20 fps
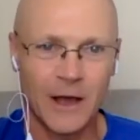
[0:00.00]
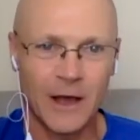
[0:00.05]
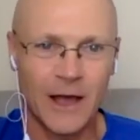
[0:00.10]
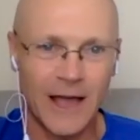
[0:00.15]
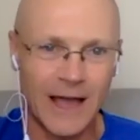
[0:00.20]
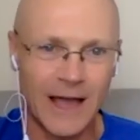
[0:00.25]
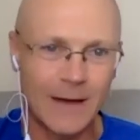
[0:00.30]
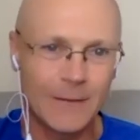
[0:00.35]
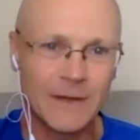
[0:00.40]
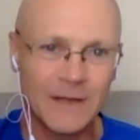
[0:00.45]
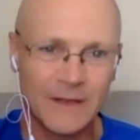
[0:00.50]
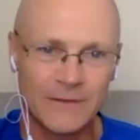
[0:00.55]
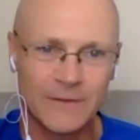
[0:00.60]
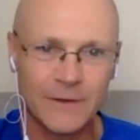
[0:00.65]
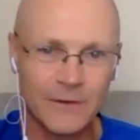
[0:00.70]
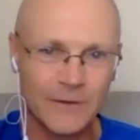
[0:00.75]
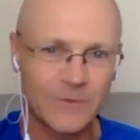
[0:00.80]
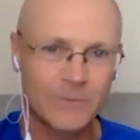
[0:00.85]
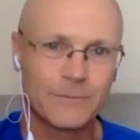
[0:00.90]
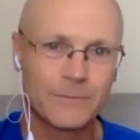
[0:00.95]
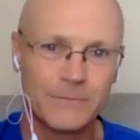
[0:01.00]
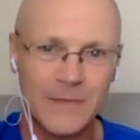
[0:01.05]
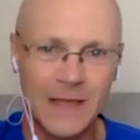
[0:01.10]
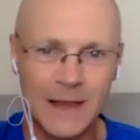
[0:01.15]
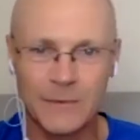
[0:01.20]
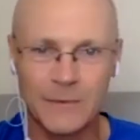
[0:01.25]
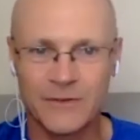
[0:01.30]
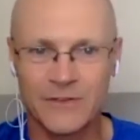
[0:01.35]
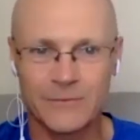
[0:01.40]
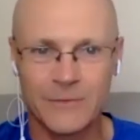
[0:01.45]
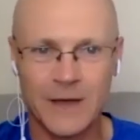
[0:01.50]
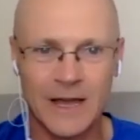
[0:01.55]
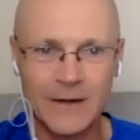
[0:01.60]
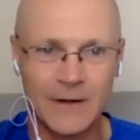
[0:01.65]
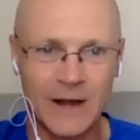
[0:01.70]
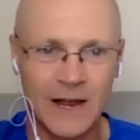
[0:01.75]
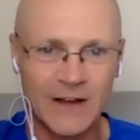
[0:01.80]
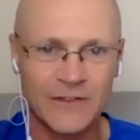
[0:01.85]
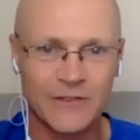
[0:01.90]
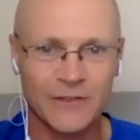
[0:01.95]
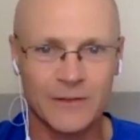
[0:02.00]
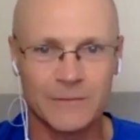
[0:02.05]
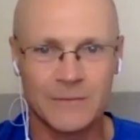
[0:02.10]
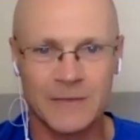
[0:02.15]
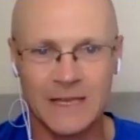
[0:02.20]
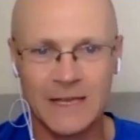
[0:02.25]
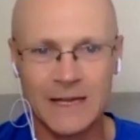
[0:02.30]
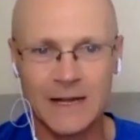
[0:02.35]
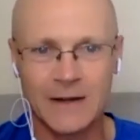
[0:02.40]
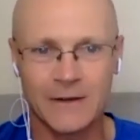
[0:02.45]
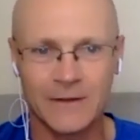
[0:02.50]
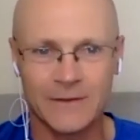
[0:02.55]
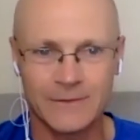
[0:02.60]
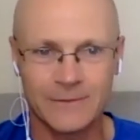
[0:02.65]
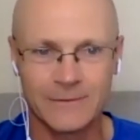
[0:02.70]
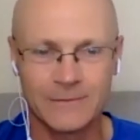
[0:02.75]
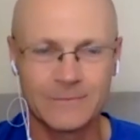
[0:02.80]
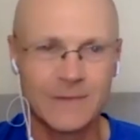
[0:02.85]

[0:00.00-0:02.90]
How many of those neighbors of mine are actually millionaires?